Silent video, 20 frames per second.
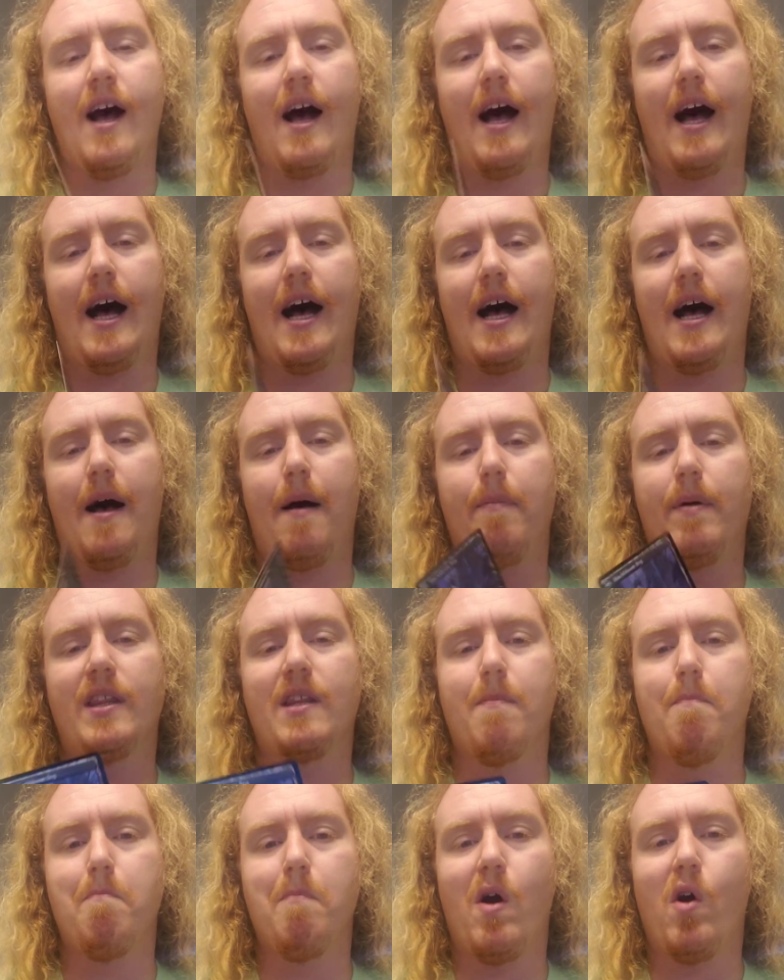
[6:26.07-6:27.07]
But
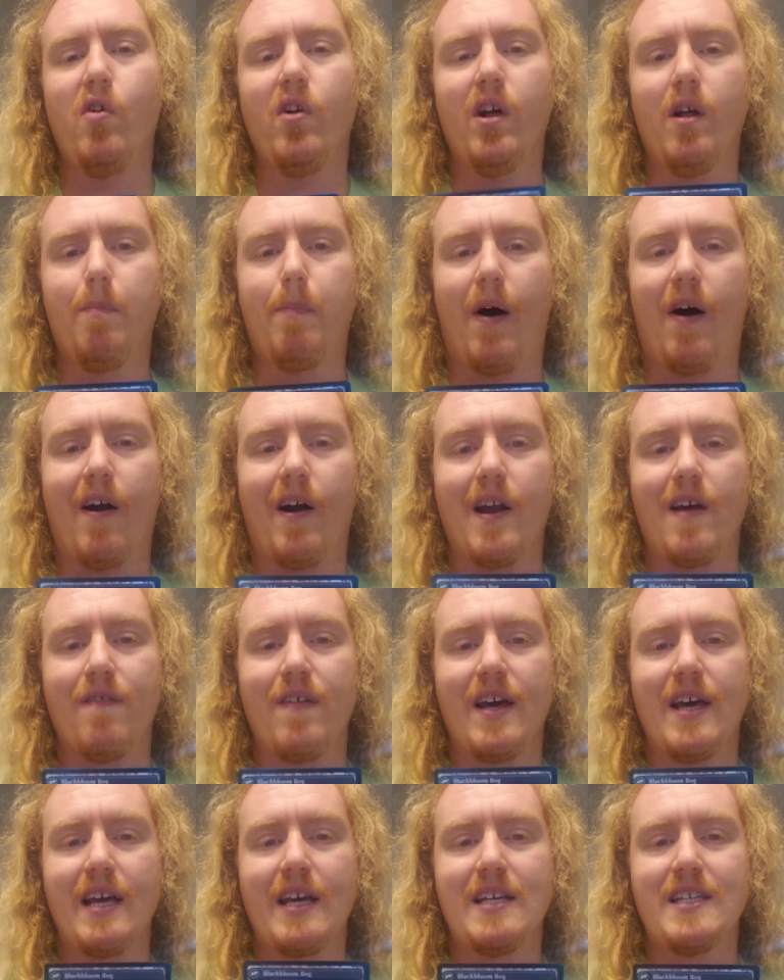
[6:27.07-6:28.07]
the modal part of
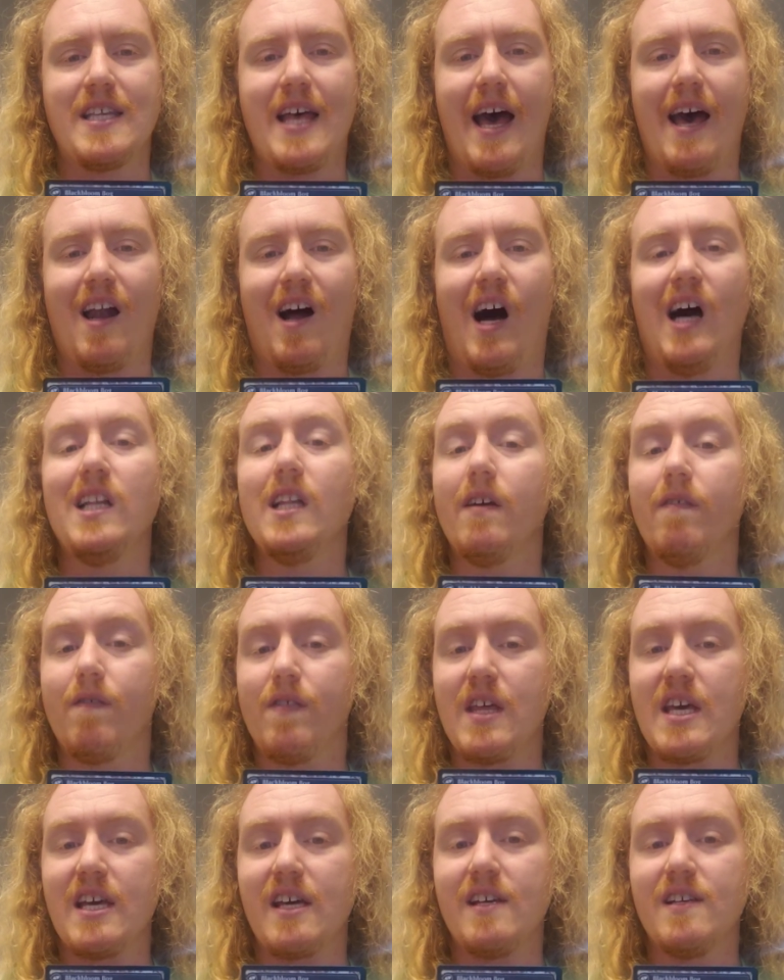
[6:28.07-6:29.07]
it is that all of
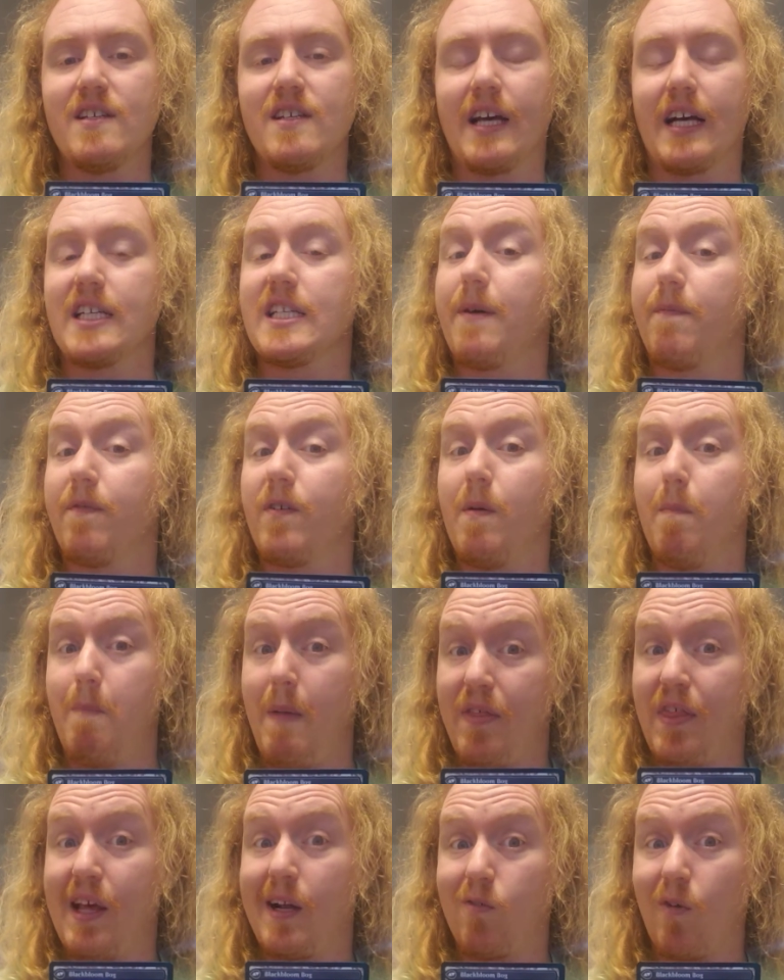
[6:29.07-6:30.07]
these, except for the
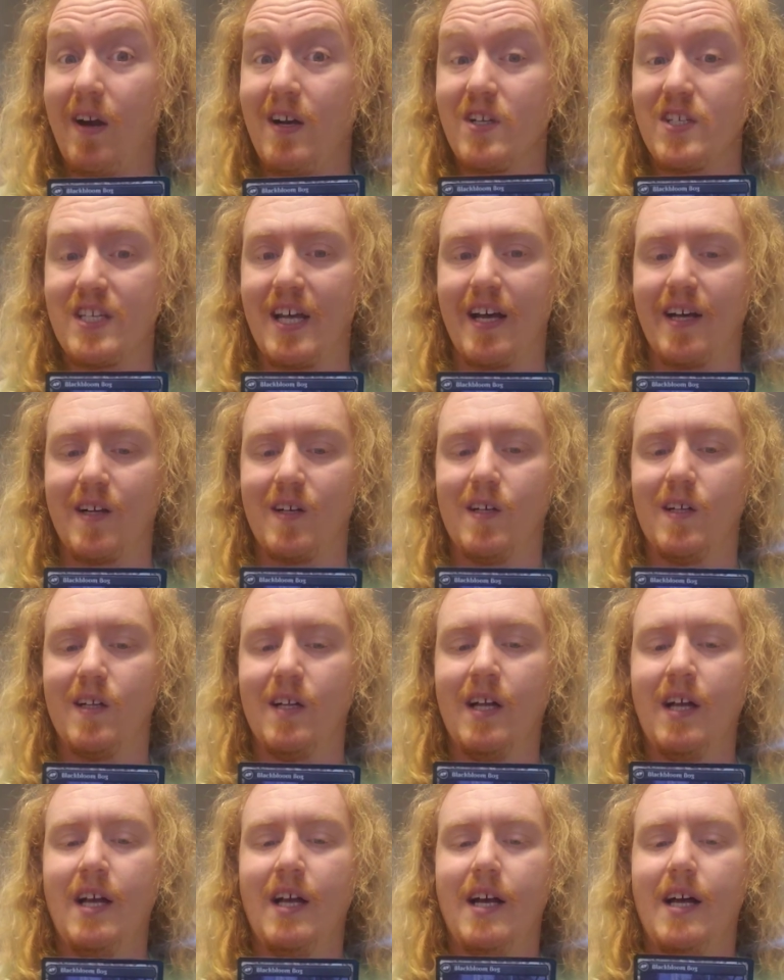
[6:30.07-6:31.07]
Mythic Rare Cycle,
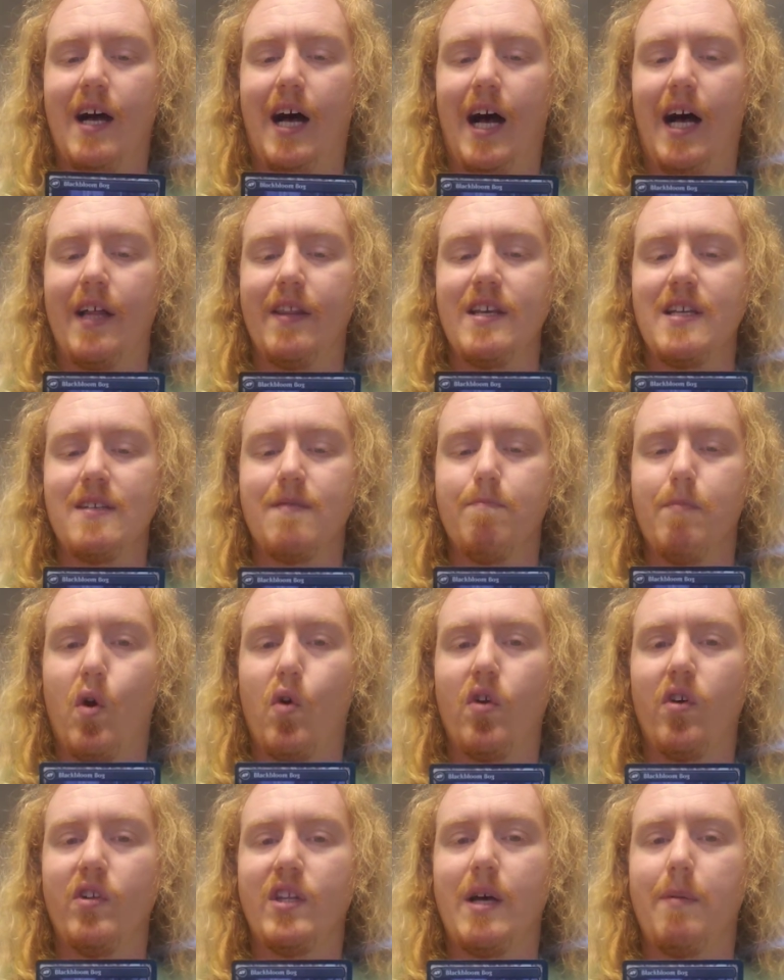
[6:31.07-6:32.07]
these
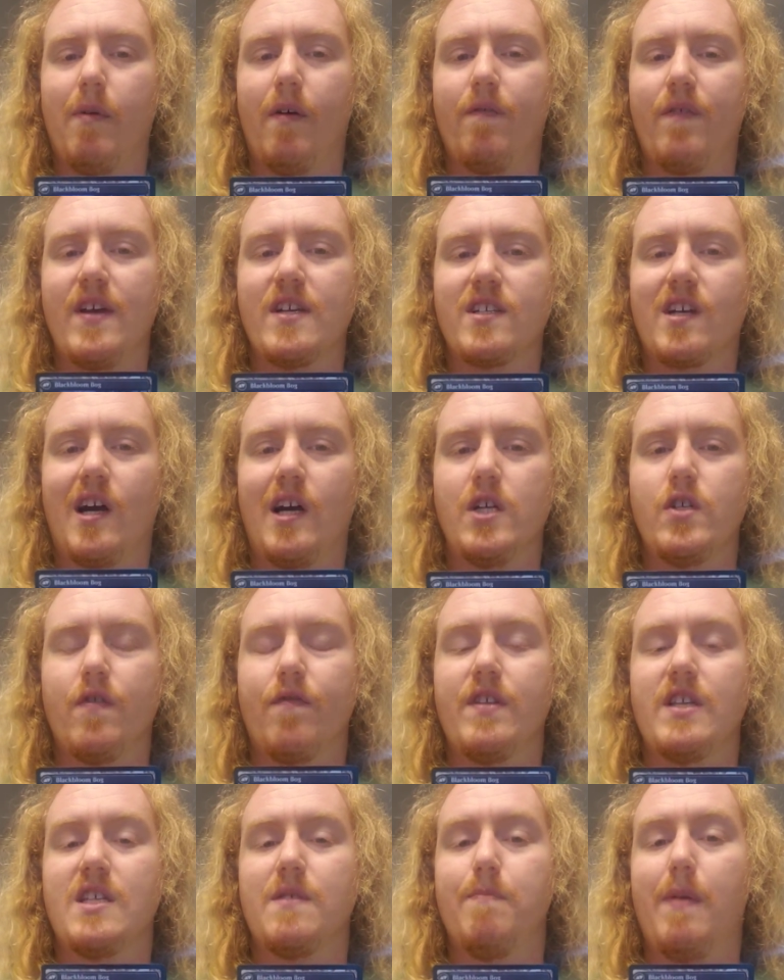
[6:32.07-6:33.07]
modal double face cards with
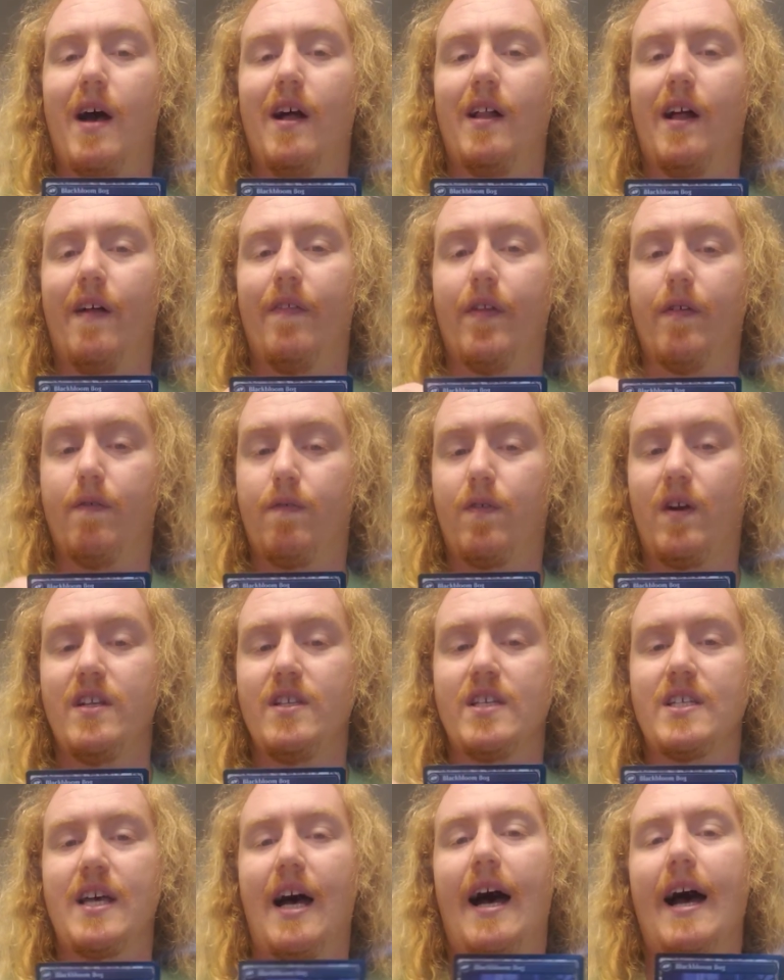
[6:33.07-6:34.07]
the spell on the front
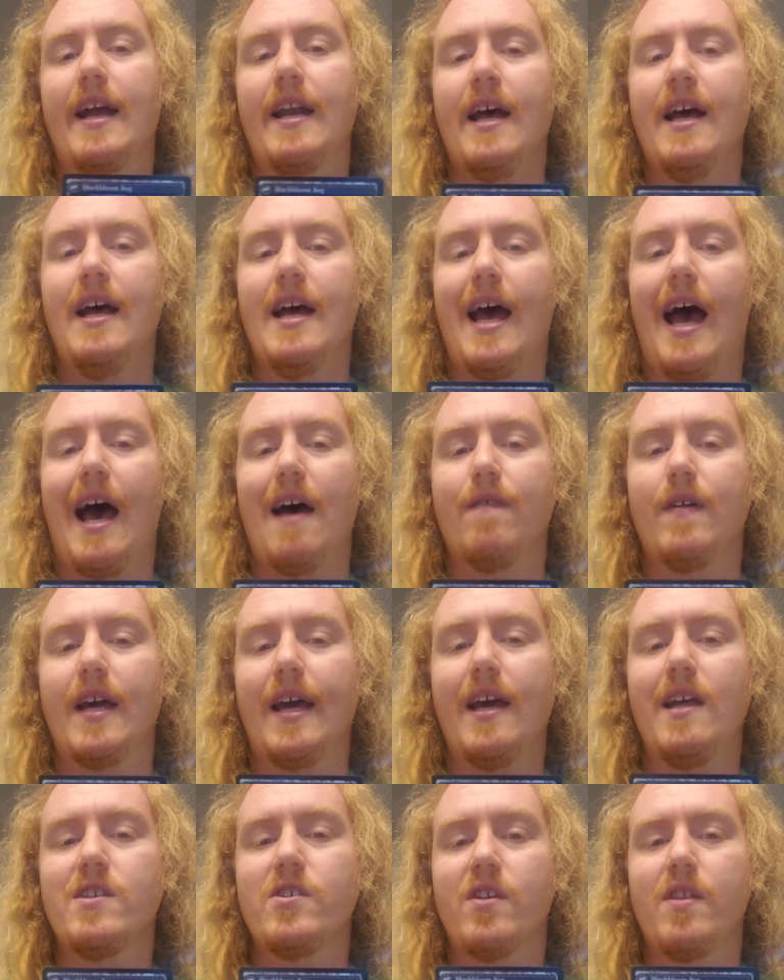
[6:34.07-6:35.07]
side, have a
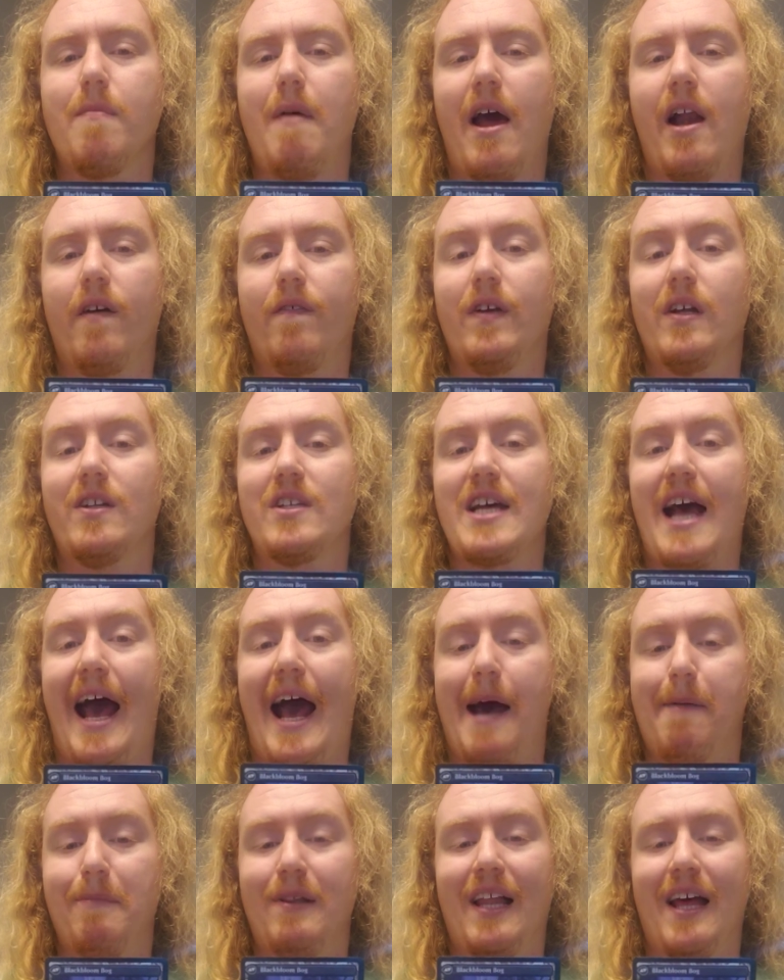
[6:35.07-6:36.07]
enter the battlefield
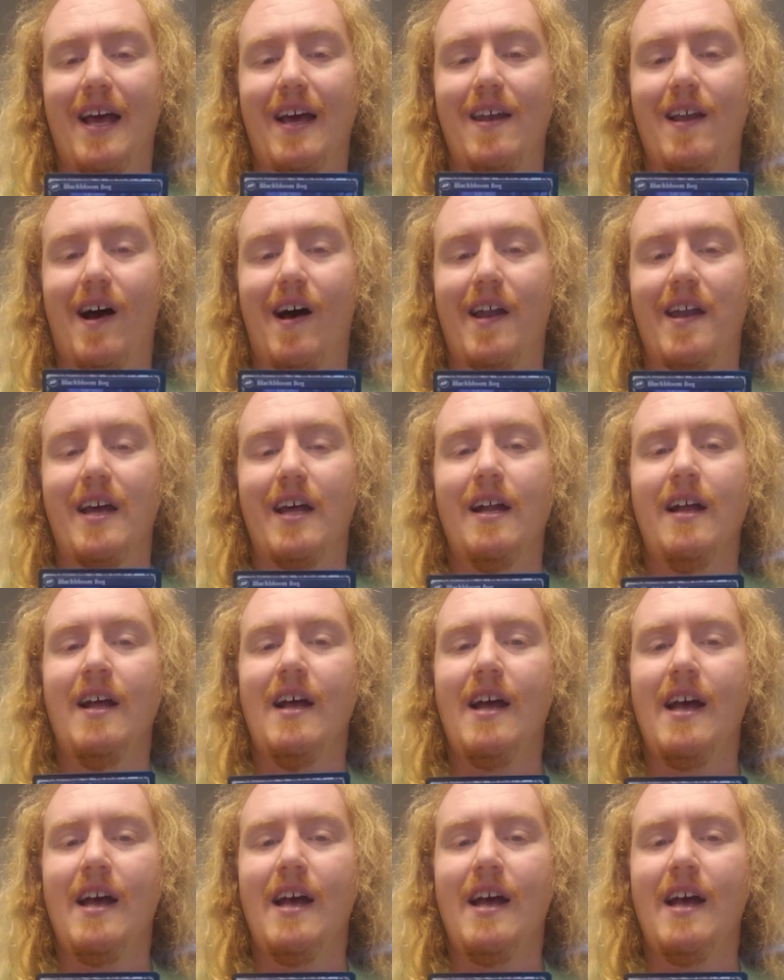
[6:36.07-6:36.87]
tap land on it.